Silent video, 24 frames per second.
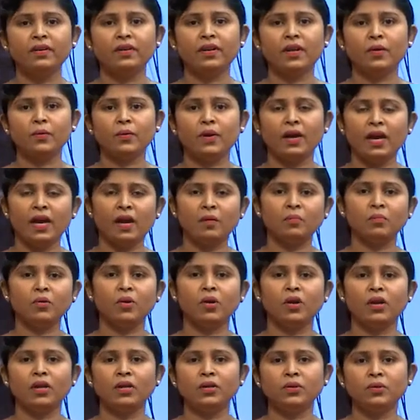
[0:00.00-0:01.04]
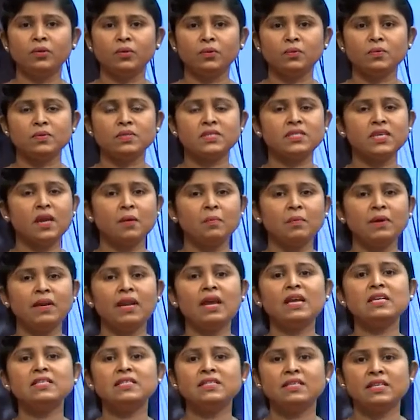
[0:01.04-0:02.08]
now I am going to
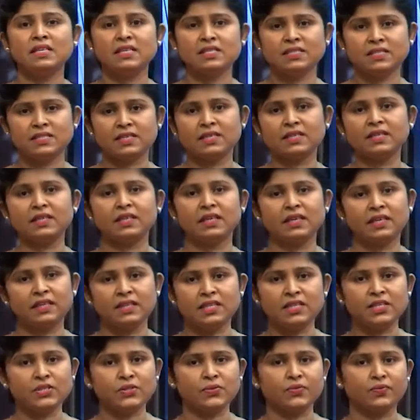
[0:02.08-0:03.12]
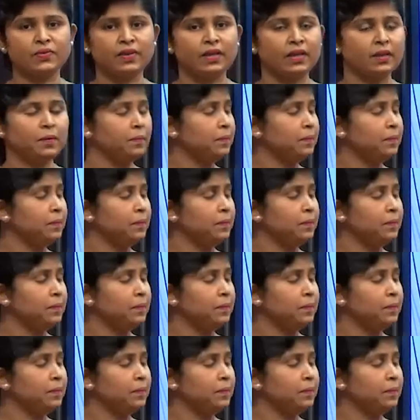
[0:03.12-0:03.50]
summarize the lesson in this way.